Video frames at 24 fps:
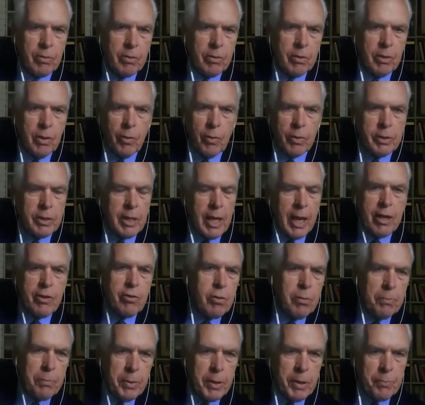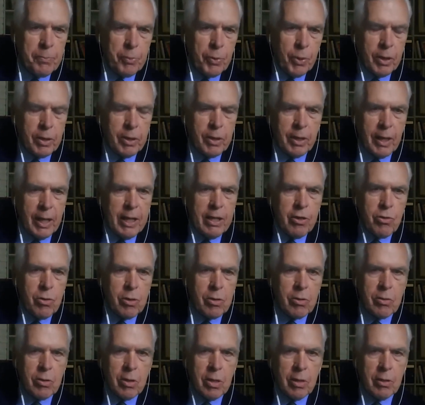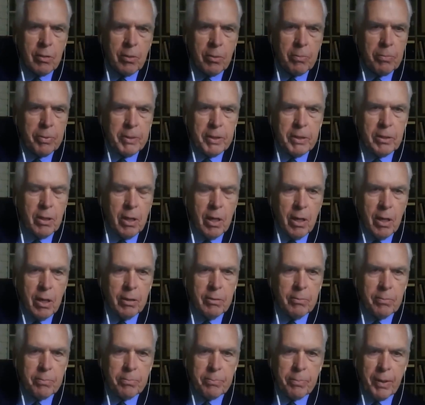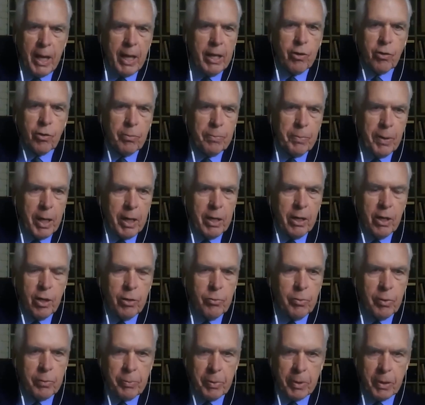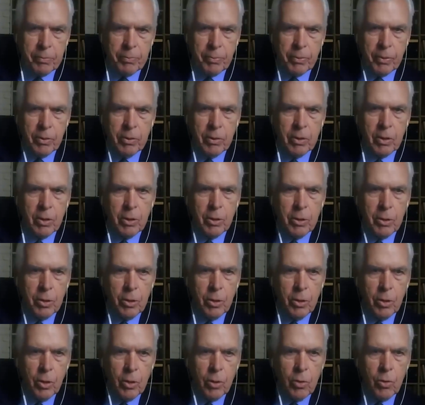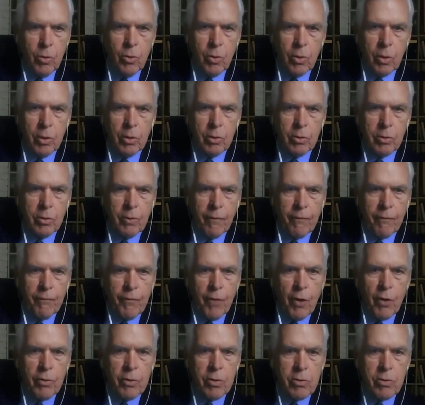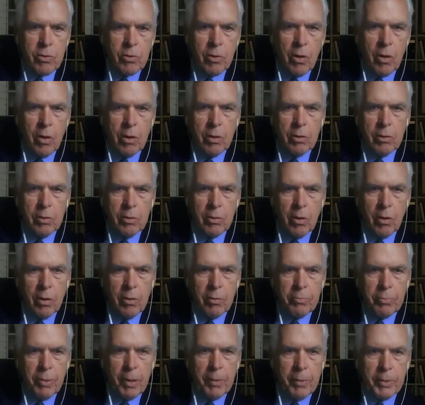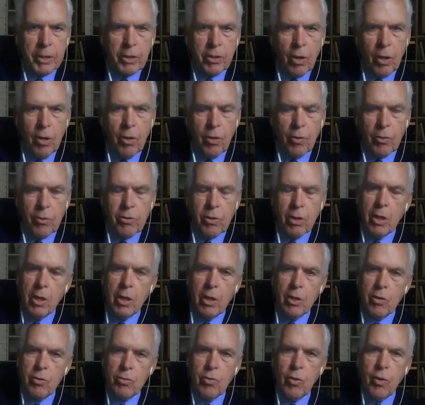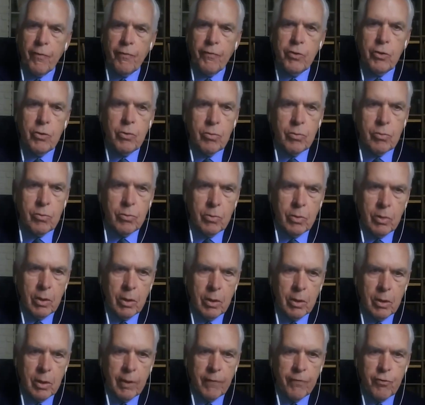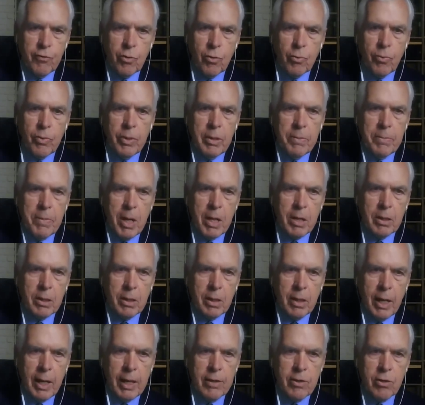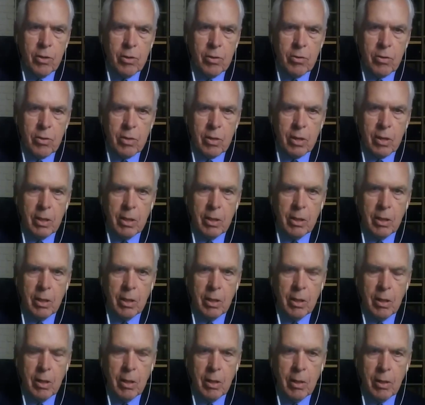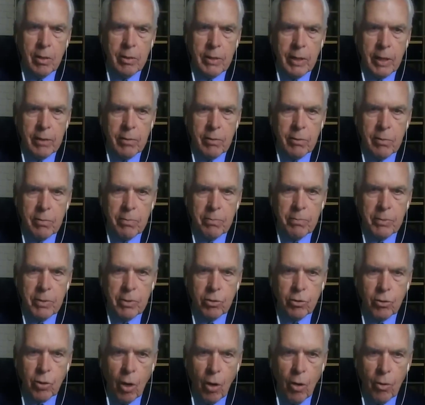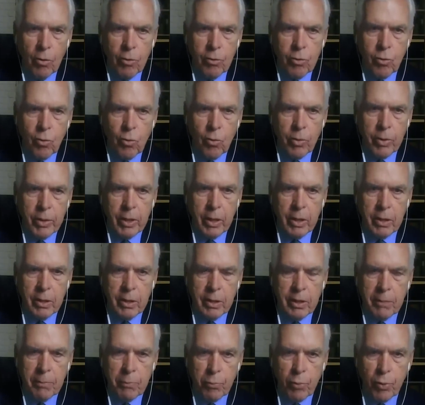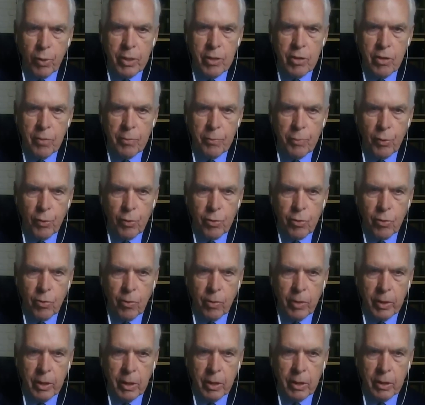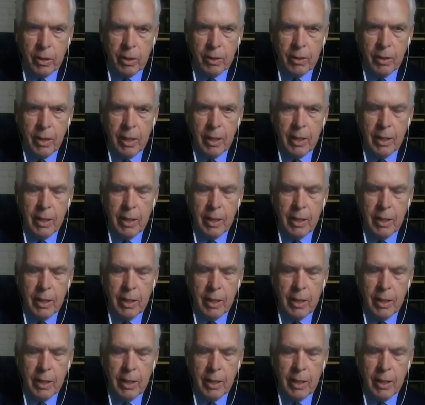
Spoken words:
1,000 people in an agency can be done better by 100 people who are focused on public goals. So if you remake an agency that's goals-oriented and principles-oriented,